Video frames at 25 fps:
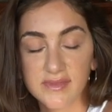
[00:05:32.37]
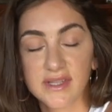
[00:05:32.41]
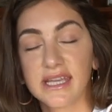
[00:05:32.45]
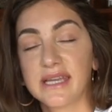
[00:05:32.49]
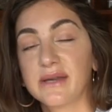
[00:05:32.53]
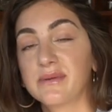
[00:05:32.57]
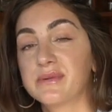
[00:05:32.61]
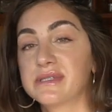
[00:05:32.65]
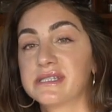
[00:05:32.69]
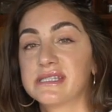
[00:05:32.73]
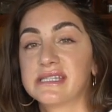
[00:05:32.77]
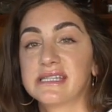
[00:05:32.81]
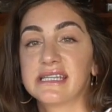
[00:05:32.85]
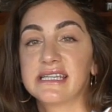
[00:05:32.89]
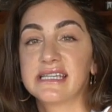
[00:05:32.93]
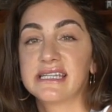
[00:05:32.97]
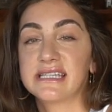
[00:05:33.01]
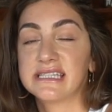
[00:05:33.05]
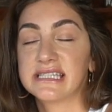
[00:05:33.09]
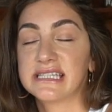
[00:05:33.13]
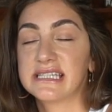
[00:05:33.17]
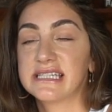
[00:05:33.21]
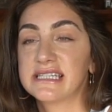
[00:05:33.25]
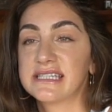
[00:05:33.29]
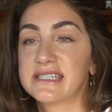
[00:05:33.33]
It was the
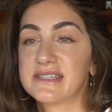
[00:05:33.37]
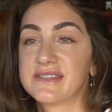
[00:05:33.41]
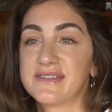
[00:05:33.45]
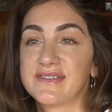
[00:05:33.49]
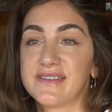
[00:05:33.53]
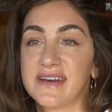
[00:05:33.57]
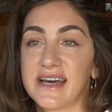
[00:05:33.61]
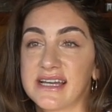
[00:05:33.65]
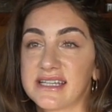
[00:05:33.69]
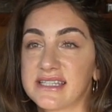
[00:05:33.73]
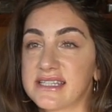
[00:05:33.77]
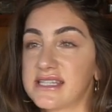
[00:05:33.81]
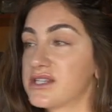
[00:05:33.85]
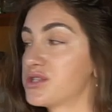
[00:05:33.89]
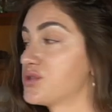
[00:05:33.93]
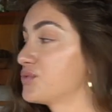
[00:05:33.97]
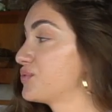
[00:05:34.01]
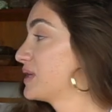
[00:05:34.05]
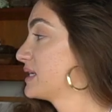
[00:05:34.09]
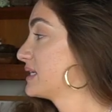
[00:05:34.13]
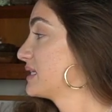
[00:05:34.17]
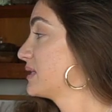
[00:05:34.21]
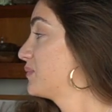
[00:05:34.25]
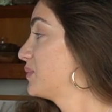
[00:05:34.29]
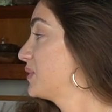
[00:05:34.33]
easiest, fastest
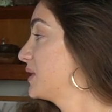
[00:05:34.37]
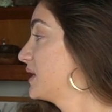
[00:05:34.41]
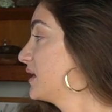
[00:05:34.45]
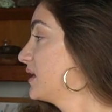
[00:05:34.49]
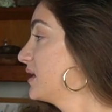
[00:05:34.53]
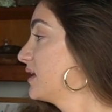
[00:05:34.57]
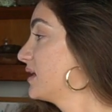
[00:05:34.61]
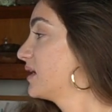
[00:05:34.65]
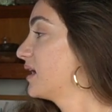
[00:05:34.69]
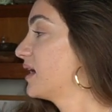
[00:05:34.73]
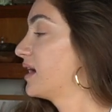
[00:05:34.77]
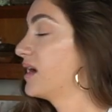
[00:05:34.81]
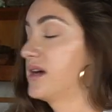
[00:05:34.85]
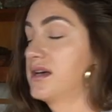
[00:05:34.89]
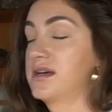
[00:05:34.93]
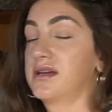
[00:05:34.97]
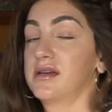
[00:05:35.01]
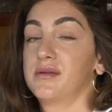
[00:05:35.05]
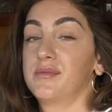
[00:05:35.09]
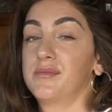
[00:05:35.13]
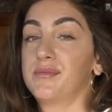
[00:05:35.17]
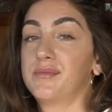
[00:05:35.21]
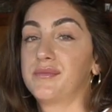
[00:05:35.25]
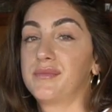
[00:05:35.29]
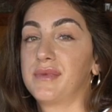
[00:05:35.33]
recipe
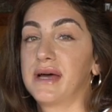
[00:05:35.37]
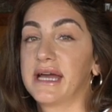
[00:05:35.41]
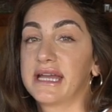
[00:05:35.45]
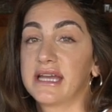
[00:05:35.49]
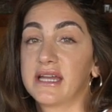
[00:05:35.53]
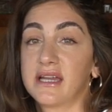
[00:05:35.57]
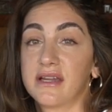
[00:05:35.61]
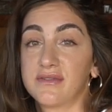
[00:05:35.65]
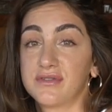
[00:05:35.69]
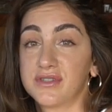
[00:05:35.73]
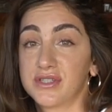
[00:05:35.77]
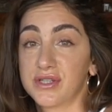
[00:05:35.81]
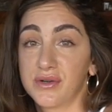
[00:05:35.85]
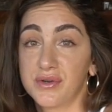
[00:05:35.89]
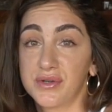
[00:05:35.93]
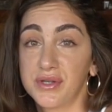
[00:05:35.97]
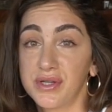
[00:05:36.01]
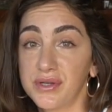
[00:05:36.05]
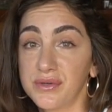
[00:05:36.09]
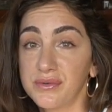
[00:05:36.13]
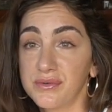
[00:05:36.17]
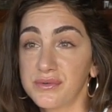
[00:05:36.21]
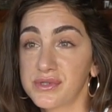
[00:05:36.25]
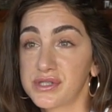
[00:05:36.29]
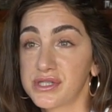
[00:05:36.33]
I could have shown
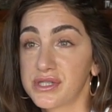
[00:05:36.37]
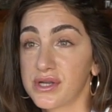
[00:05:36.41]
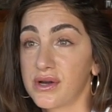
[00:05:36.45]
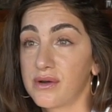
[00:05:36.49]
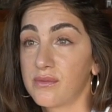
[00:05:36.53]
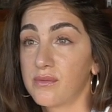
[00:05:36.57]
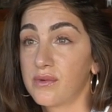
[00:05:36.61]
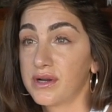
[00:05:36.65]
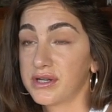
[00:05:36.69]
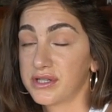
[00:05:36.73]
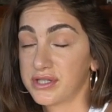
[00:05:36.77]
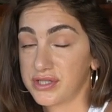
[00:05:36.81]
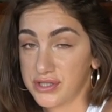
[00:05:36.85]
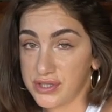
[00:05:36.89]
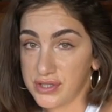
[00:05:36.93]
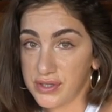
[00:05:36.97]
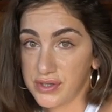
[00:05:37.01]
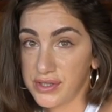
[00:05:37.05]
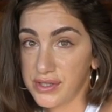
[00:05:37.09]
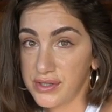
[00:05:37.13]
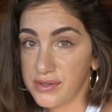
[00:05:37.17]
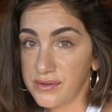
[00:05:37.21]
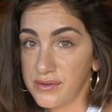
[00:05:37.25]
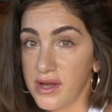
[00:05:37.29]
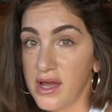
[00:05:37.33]
you. So I wanted to show
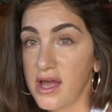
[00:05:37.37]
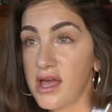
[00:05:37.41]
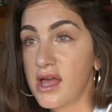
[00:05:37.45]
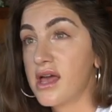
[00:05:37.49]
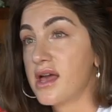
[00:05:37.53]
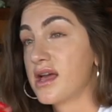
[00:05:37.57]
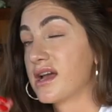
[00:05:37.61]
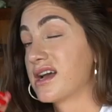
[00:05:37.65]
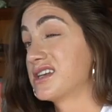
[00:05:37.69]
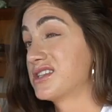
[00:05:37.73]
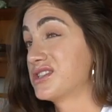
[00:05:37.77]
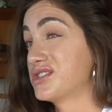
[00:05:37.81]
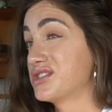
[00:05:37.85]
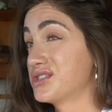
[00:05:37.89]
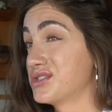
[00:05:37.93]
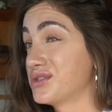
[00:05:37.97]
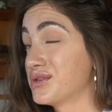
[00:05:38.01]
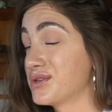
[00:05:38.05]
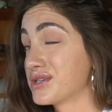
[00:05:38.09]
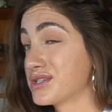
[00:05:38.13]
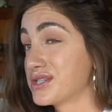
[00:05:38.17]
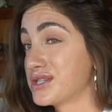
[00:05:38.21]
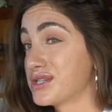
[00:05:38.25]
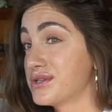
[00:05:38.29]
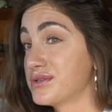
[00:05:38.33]
you because there's no
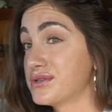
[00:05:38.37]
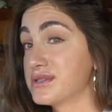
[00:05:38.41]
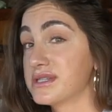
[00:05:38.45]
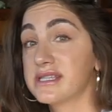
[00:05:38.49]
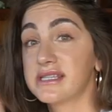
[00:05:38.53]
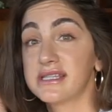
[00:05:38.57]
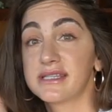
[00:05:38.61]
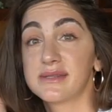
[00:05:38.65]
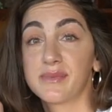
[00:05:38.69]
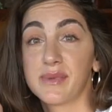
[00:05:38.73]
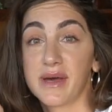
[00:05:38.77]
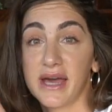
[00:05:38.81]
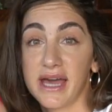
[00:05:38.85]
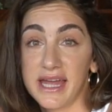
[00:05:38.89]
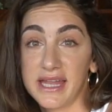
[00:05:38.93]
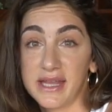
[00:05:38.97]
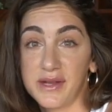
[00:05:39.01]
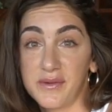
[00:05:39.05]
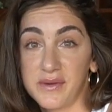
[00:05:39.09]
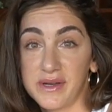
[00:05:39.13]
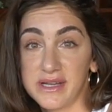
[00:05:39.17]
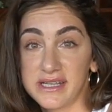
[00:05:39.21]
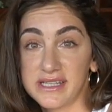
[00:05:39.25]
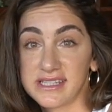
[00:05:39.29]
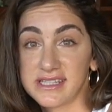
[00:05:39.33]
excuses. But
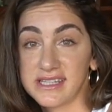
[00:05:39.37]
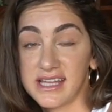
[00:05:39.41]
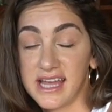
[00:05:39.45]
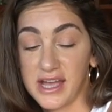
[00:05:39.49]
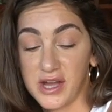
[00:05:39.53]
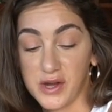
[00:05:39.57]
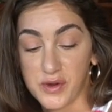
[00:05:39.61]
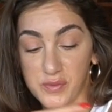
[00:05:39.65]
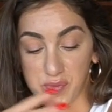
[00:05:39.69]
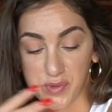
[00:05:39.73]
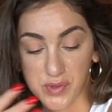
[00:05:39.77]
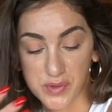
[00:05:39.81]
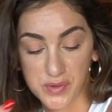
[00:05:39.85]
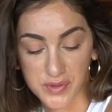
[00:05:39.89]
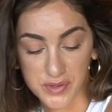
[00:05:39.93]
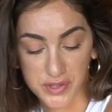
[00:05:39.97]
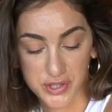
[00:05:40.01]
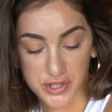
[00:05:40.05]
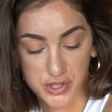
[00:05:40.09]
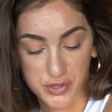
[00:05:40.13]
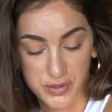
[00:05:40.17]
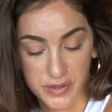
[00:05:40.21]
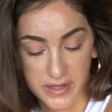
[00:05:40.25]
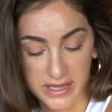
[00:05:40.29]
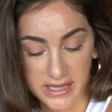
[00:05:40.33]
anyways, I hope you
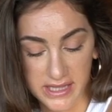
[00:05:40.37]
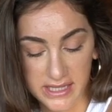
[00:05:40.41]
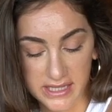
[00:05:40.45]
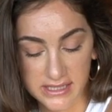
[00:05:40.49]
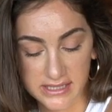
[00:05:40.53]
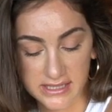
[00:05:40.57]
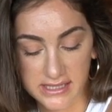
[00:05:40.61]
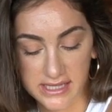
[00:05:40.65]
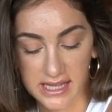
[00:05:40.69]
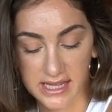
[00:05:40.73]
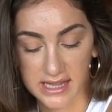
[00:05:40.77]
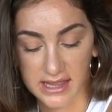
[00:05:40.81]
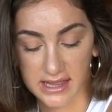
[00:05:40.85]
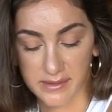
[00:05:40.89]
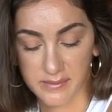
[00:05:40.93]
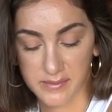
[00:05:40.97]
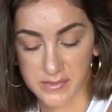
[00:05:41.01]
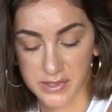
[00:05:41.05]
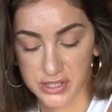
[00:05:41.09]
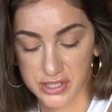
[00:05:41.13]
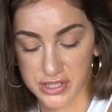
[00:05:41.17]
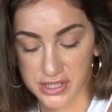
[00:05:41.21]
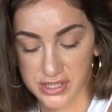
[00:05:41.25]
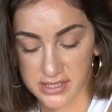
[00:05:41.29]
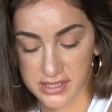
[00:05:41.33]
enjoy this. And let
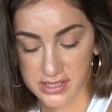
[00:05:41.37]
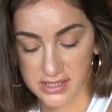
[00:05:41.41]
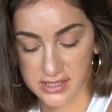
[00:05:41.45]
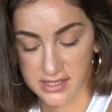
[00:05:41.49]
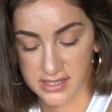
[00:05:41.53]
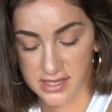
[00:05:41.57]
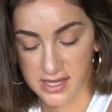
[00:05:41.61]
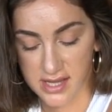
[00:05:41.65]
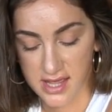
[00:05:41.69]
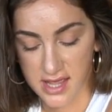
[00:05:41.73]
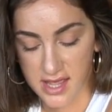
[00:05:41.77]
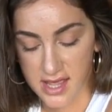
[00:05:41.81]
me just...